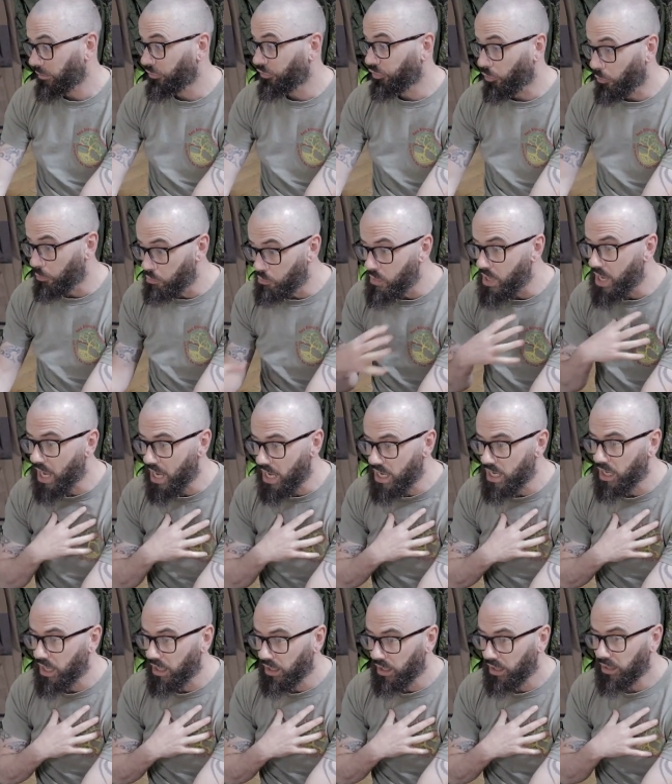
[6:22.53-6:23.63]
for
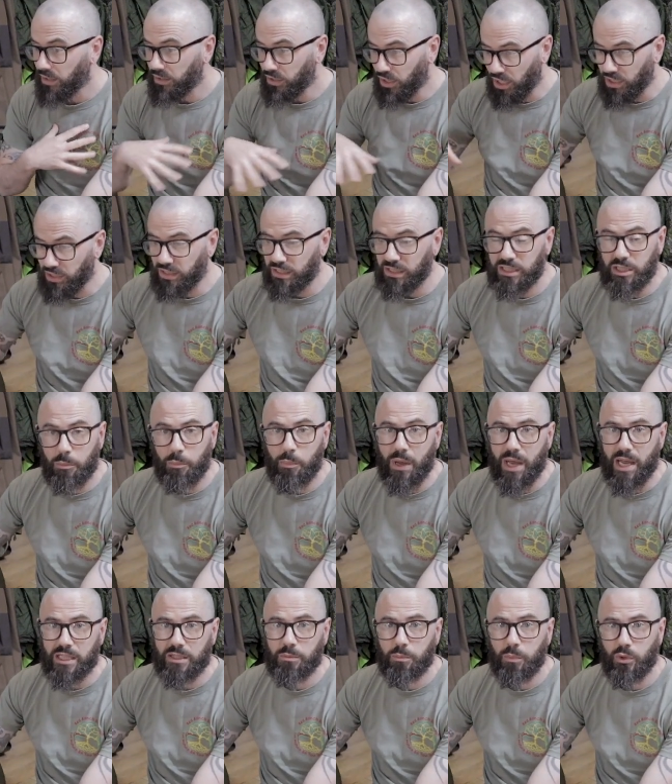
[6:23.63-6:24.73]
me, this is the
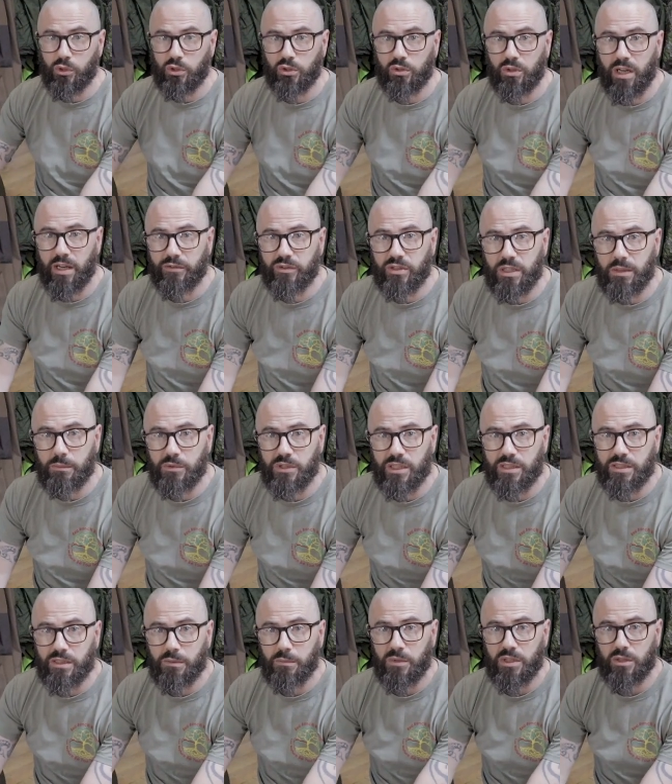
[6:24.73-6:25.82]
best bushcraft sleep
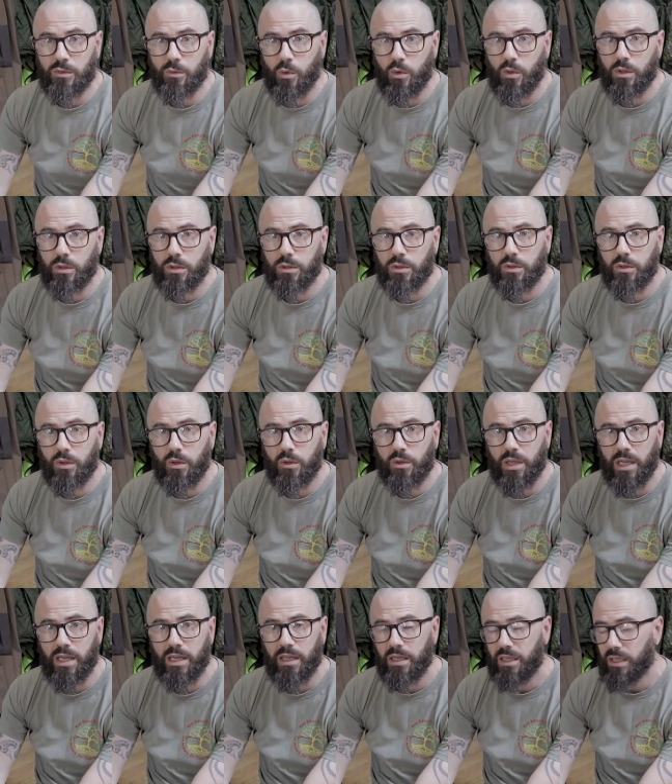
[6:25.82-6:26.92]
system in the world,
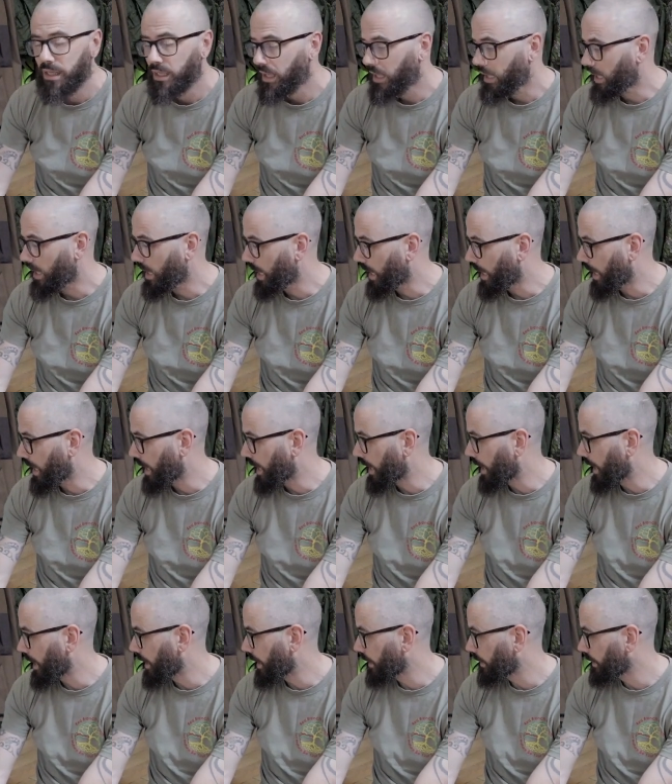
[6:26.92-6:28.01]
okay?
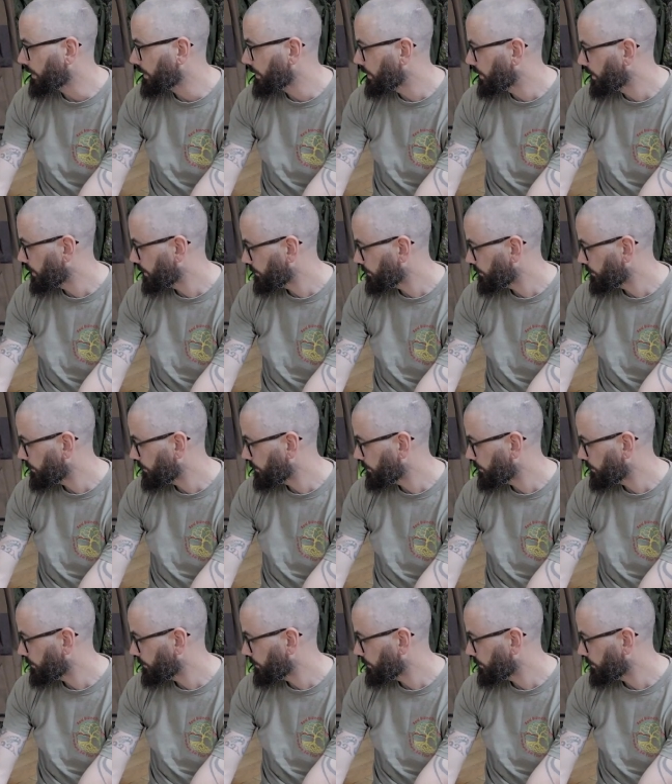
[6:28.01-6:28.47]
And